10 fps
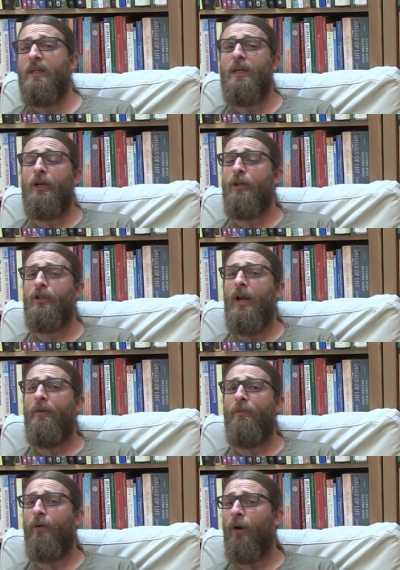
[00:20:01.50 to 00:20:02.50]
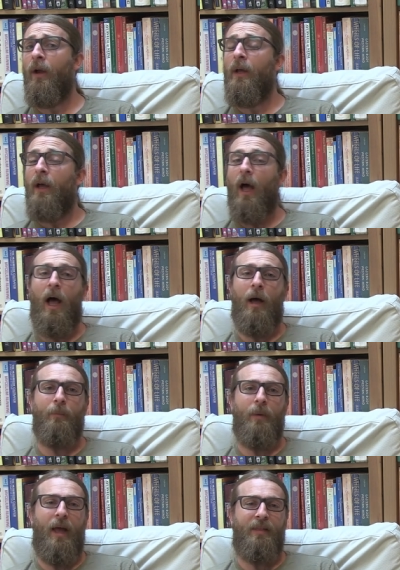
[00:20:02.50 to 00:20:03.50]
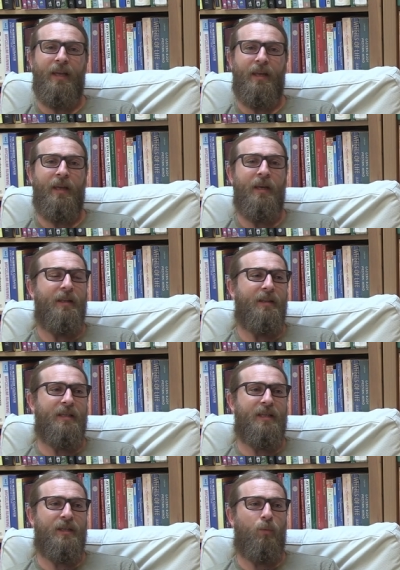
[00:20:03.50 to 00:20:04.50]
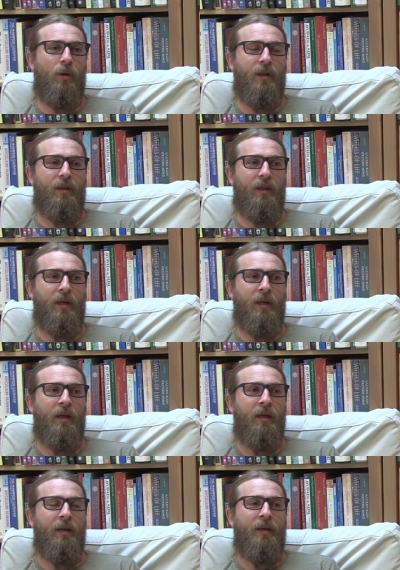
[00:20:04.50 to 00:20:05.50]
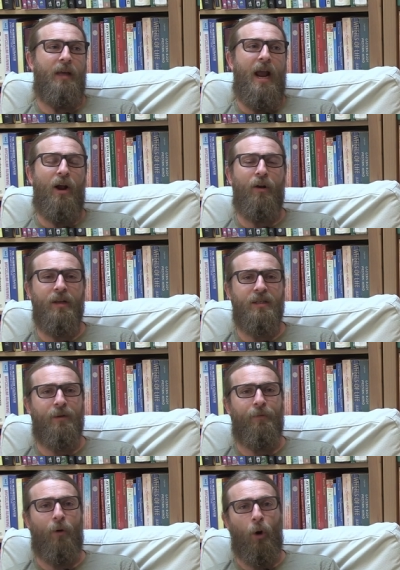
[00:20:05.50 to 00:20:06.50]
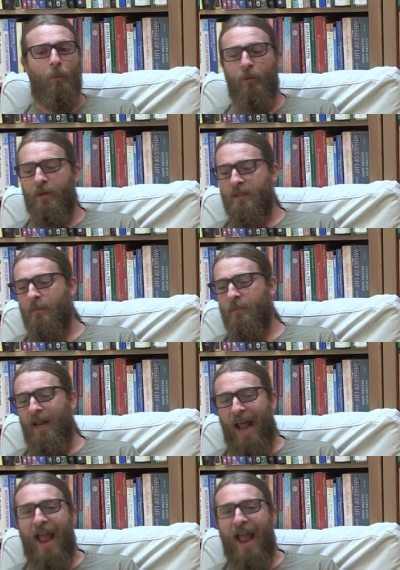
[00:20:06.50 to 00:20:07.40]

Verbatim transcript: in here, Jennifer. Um, I think this is one of the areas of herbalism that